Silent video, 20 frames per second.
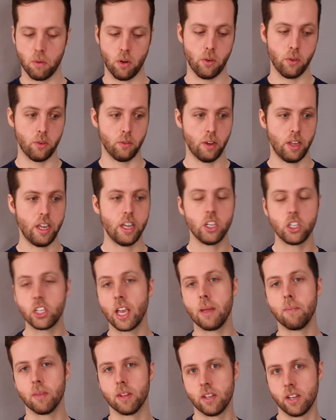on each
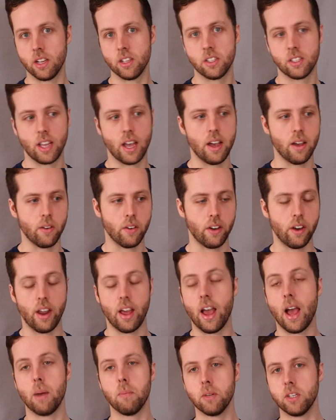game that does that and
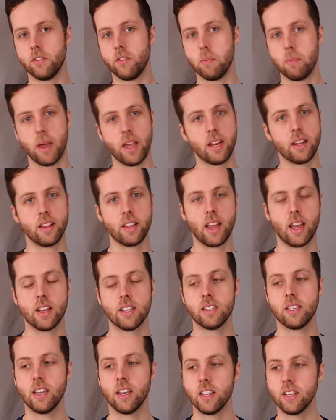how much of a pain in the
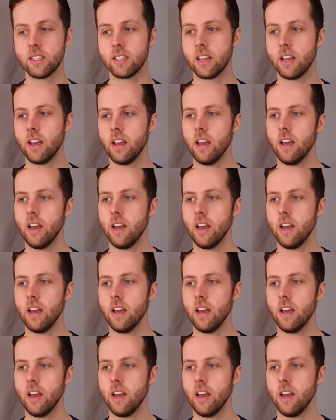ass it is.